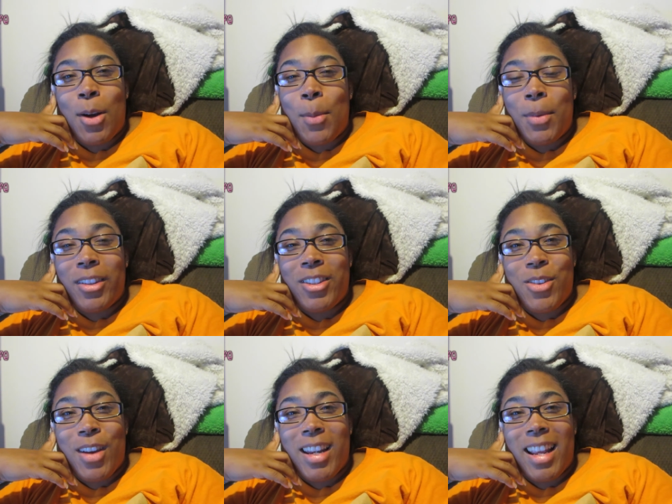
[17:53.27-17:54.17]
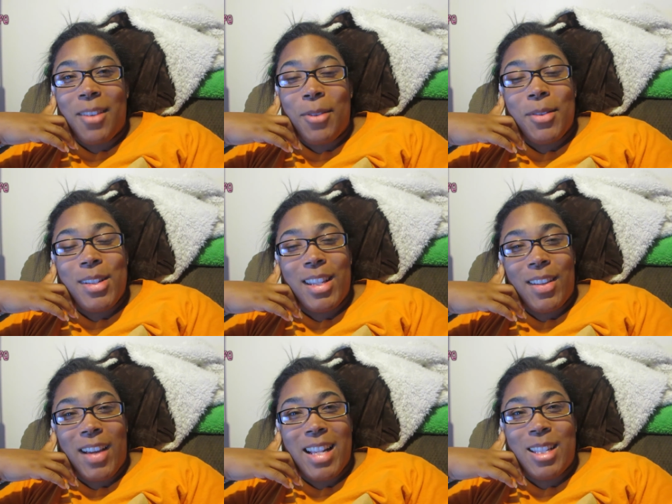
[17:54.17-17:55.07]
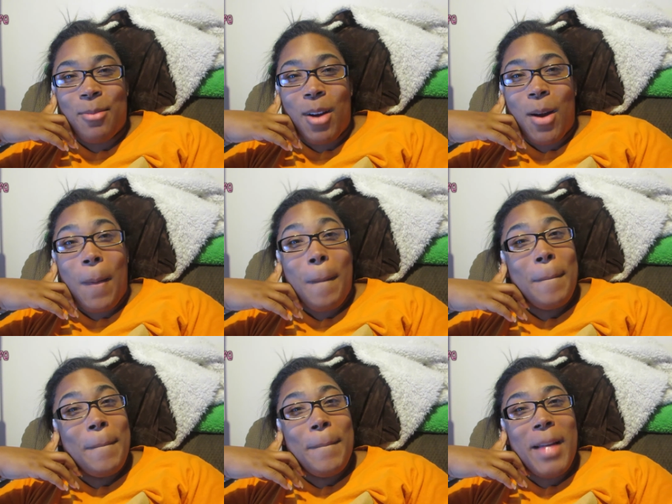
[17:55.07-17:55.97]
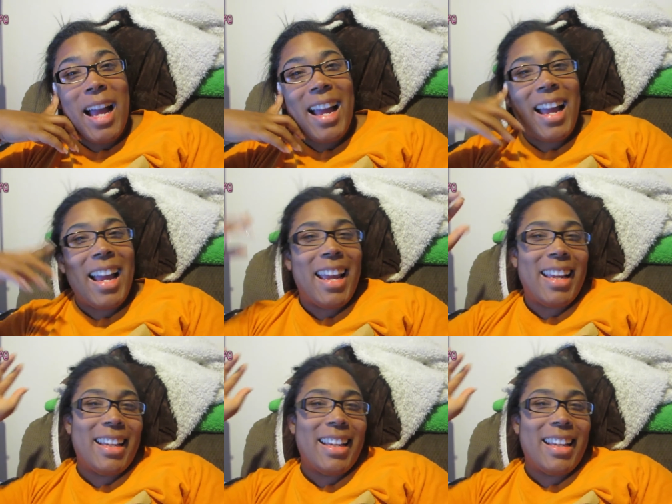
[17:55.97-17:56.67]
I hope you enjoyed, and we will see you guys tomorrow. Bye!